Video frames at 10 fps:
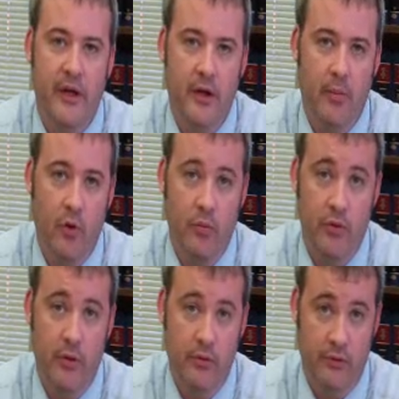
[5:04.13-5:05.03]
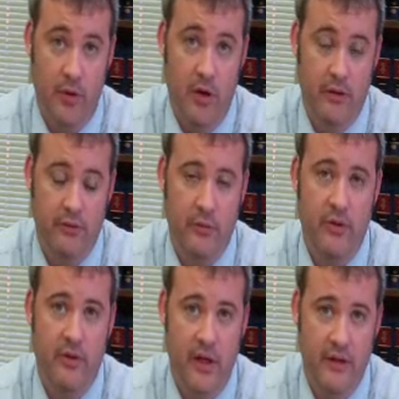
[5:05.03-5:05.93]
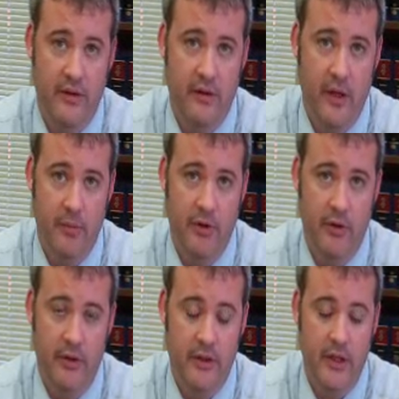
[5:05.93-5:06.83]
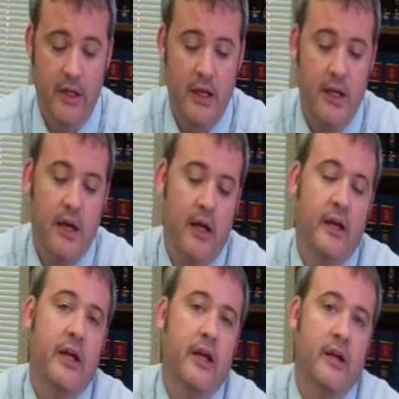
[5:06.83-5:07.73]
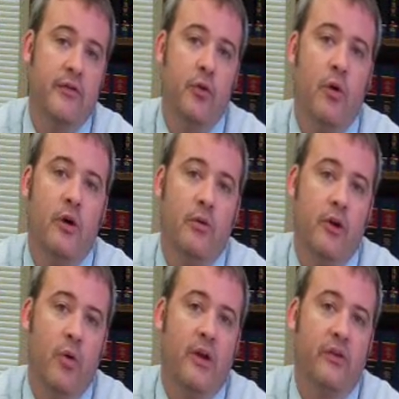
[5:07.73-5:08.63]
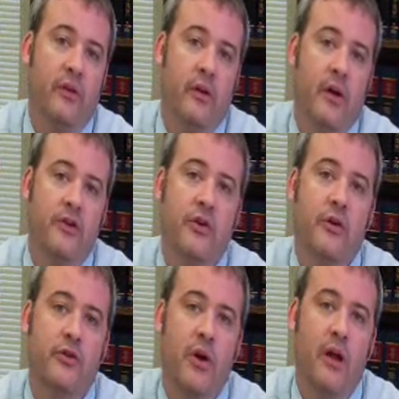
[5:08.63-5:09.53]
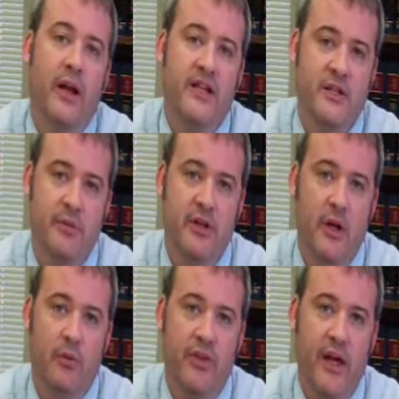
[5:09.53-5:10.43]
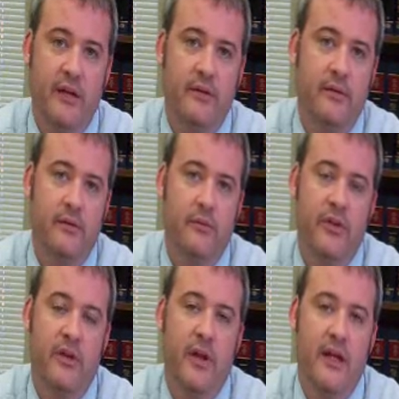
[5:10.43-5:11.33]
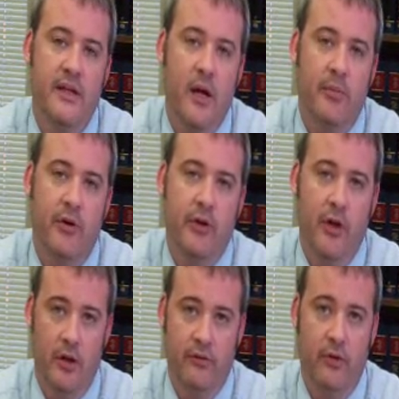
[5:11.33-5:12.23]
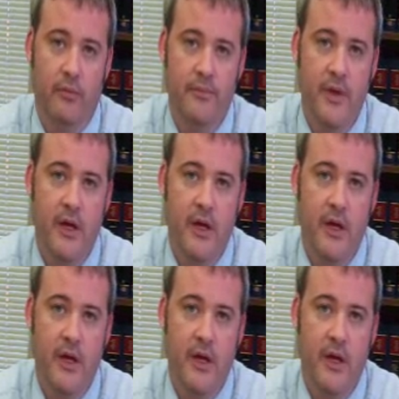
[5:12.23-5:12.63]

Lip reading: and make an appropriate response within that 10-day period. And again, if you want to request a jury trial, it has to be done within that time period also.